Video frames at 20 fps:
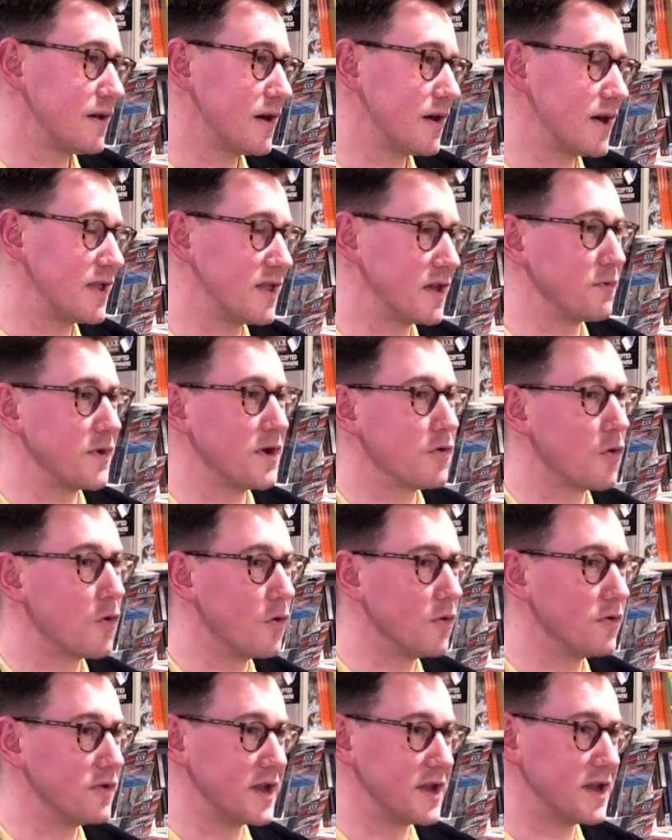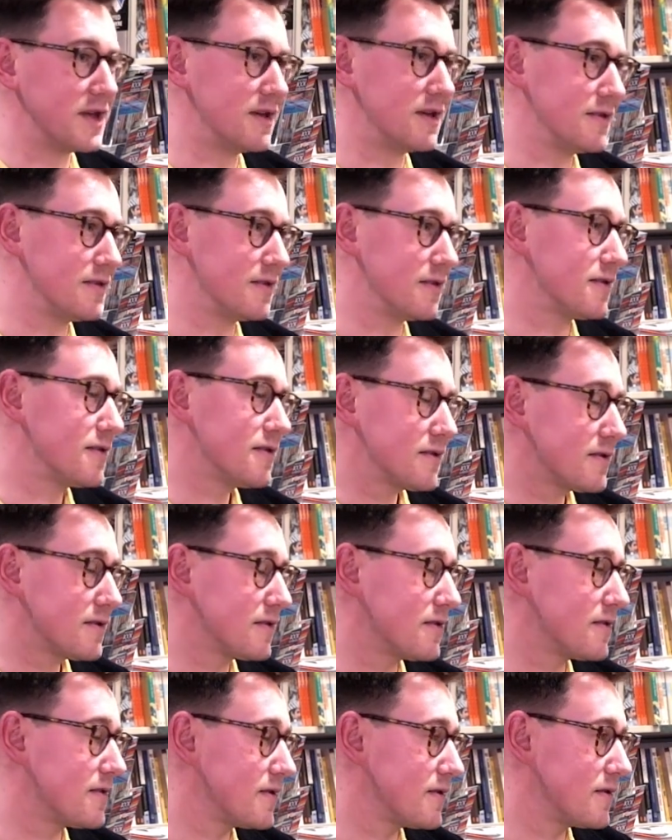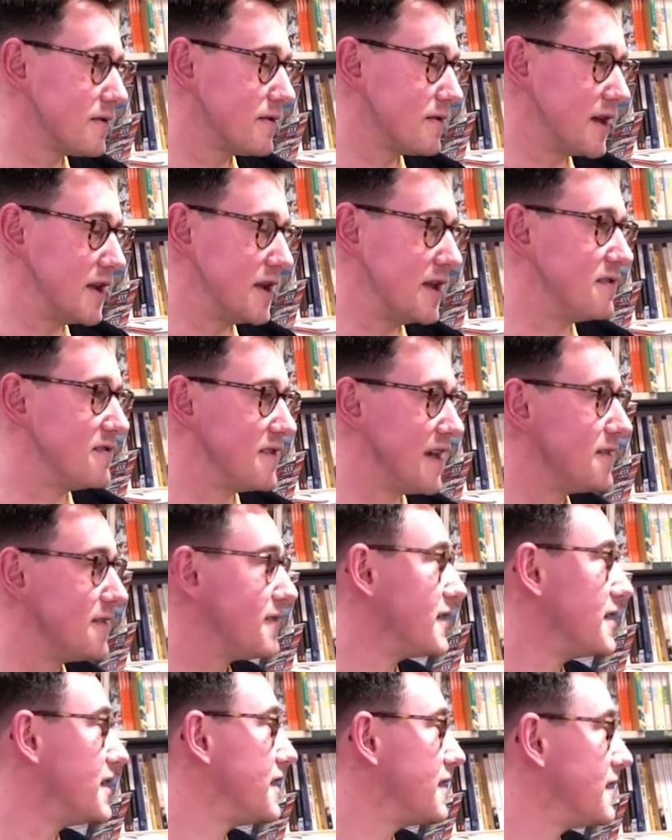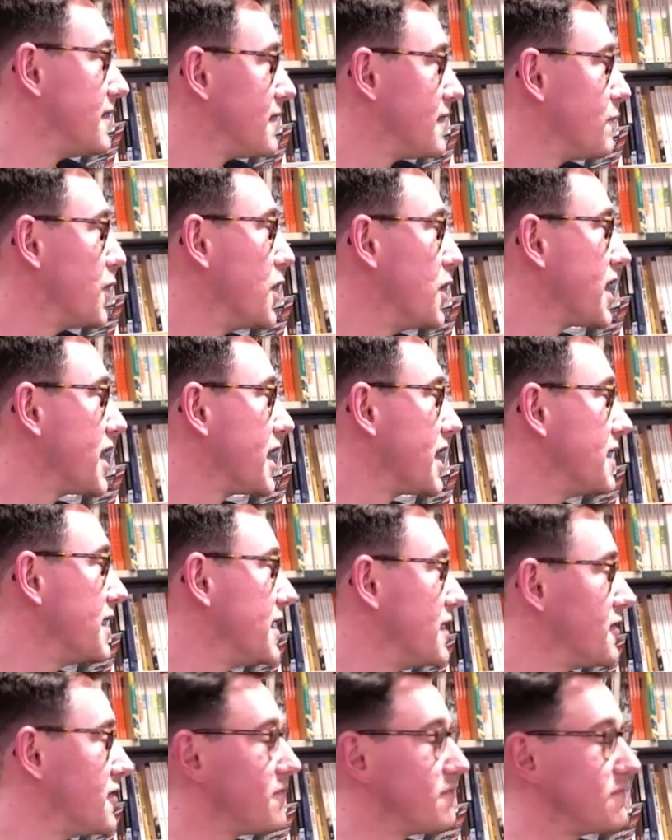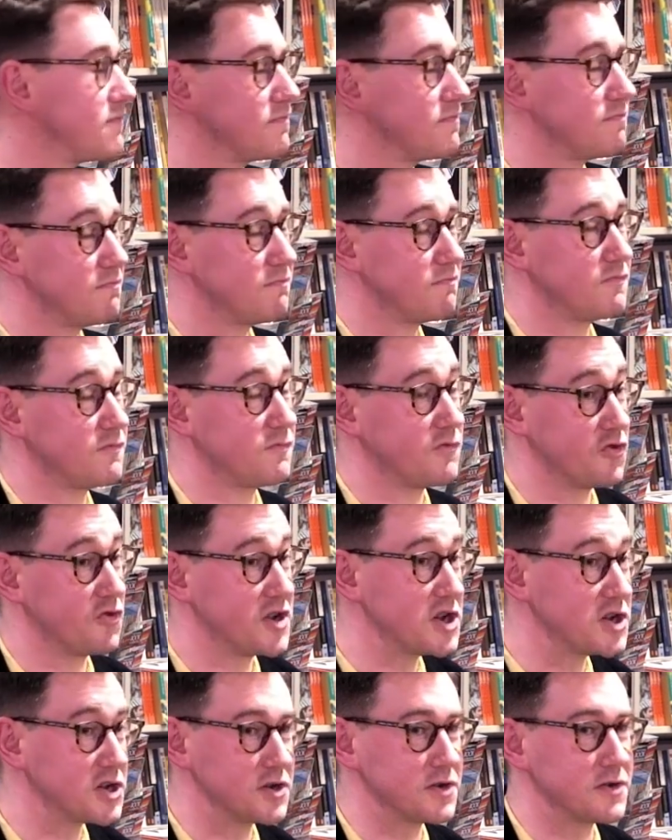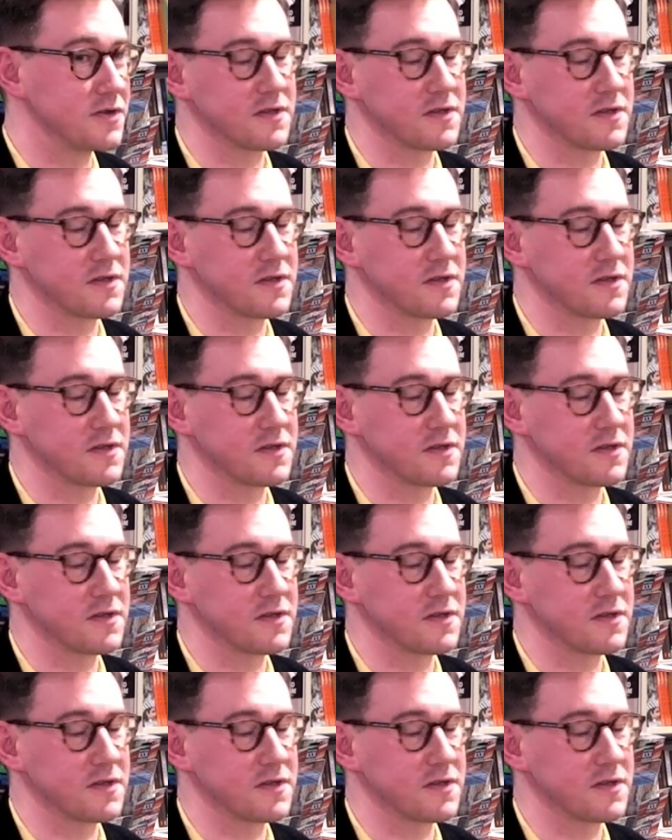I think we're all in his debt, in his working, in his tradition.